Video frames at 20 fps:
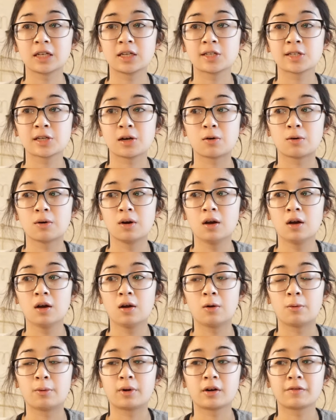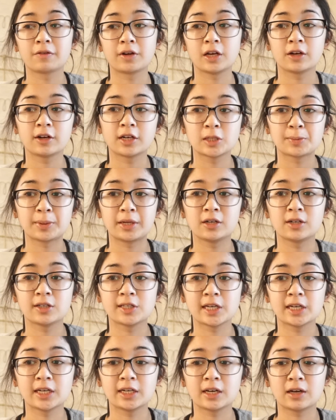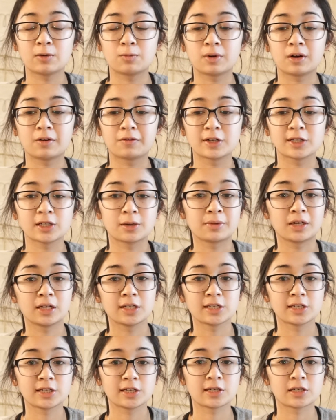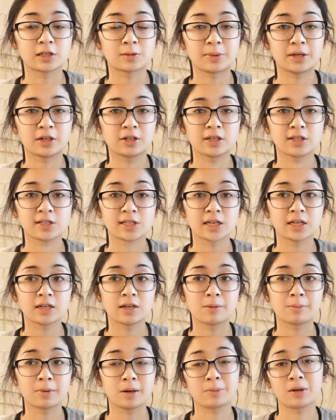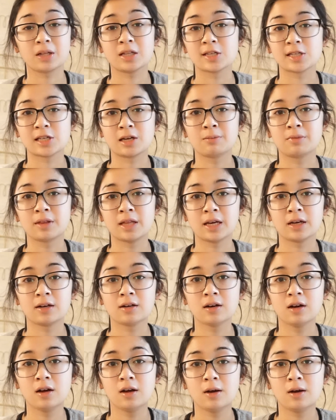So whatever you're experiencing and whatever someone else is experiencing, it might be the same thing,